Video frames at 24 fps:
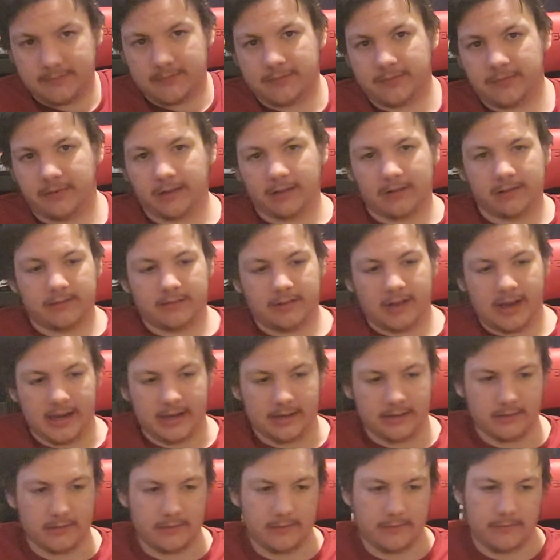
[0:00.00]
for,
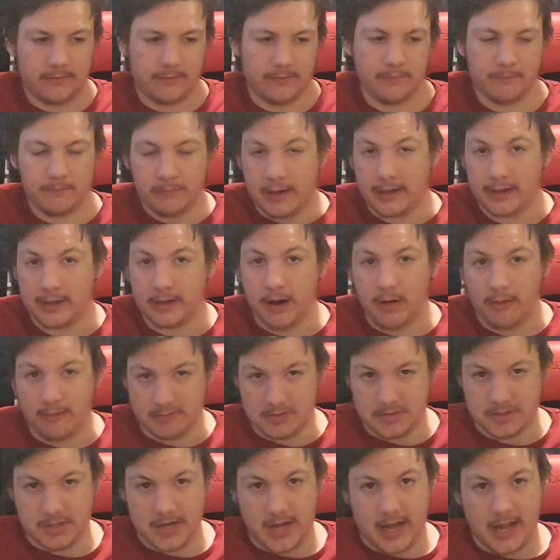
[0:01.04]
like, my
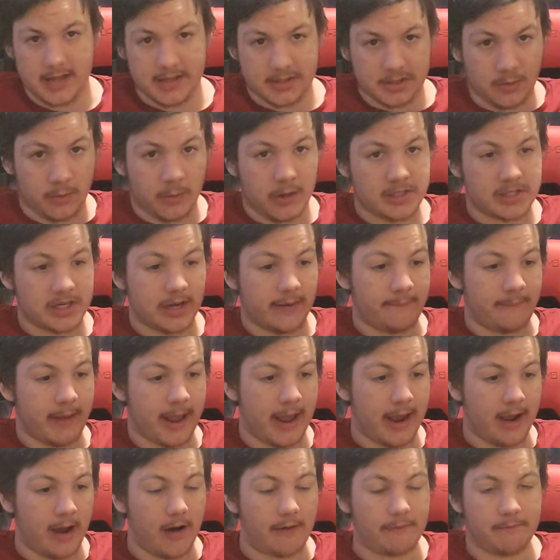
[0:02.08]
college debt. So, once I
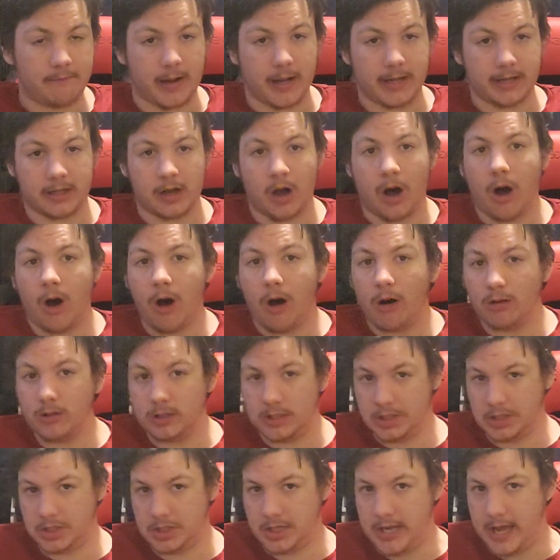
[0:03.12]
pay off my
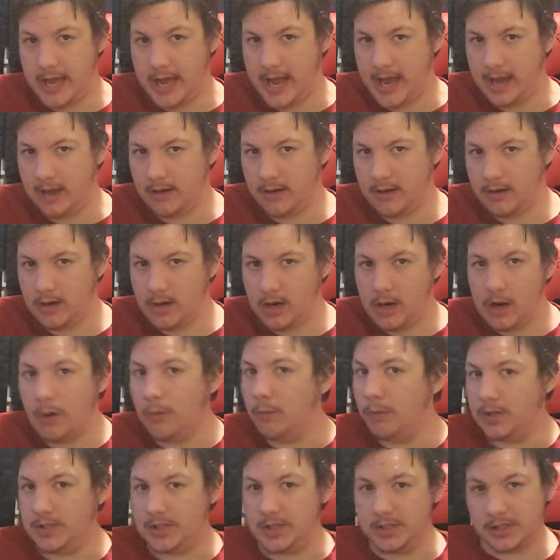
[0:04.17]
college debt,
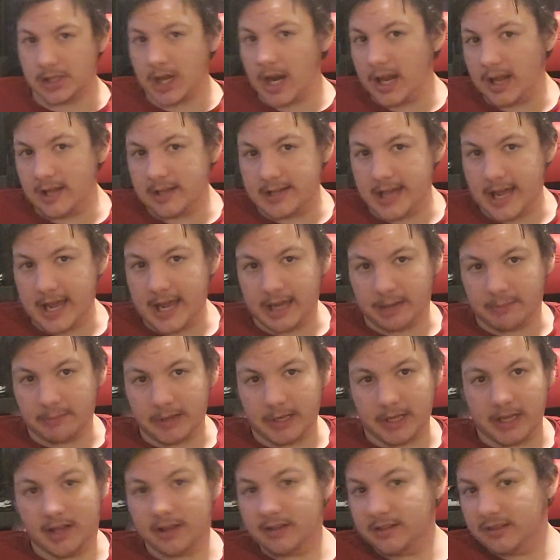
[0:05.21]
which is going to take
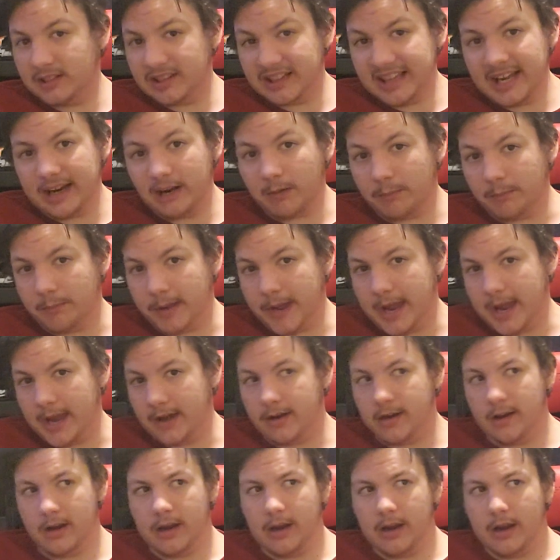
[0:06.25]
me a little
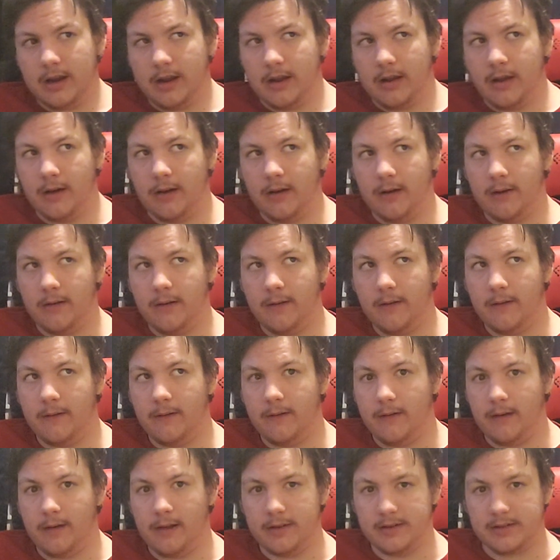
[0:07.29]
bit,
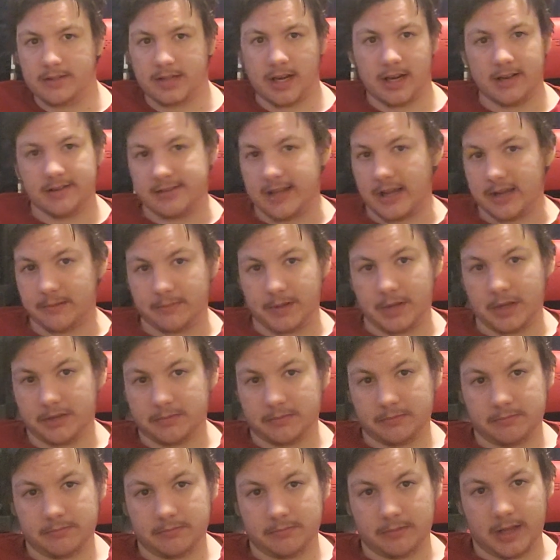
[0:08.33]
it's going to take me,
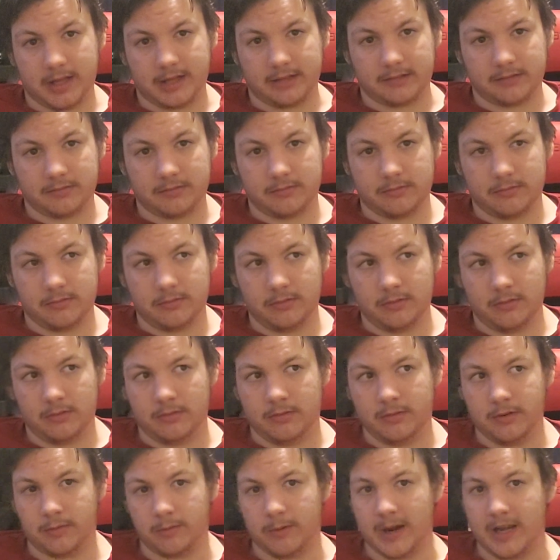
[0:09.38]
like,
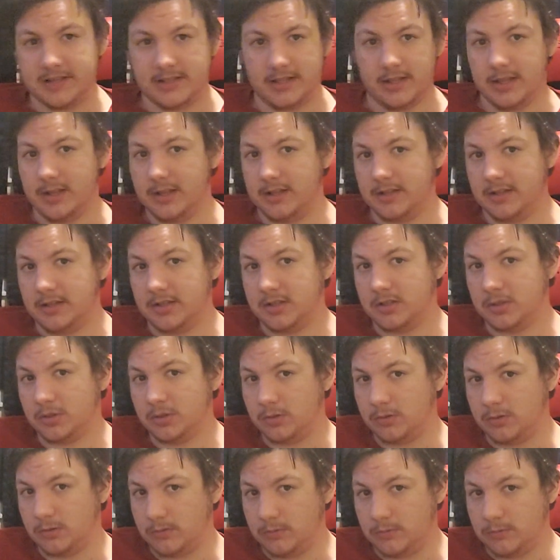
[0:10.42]
the rest of the
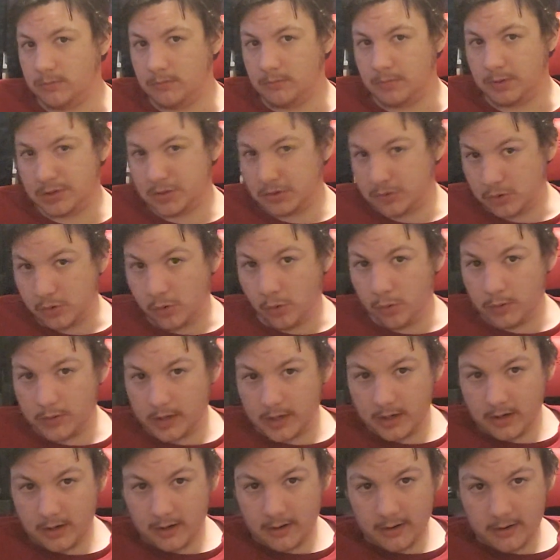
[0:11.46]
school
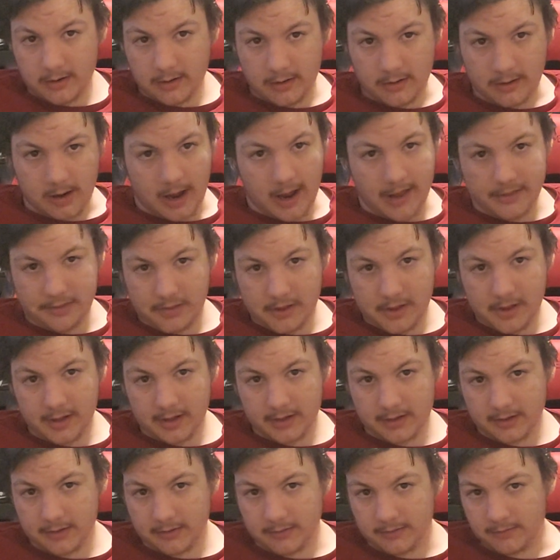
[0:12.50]
year, I
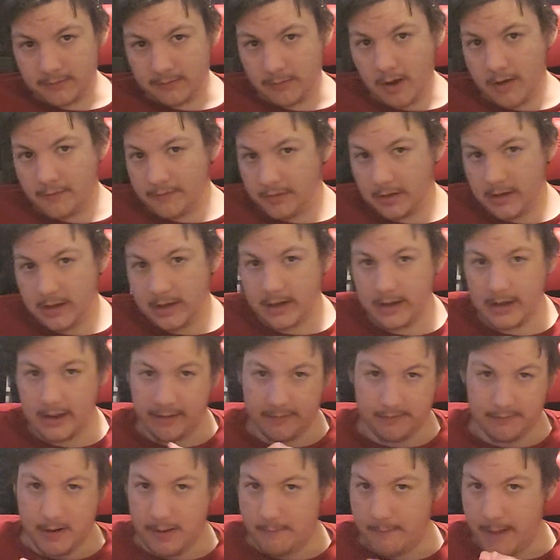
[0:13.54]
think, roughly,
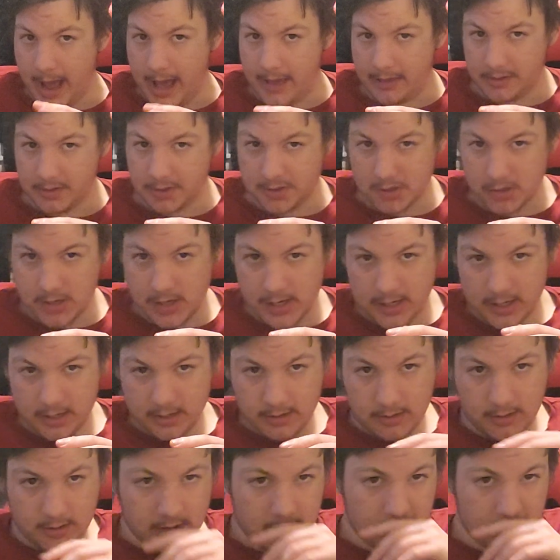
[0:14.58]
if my math is right.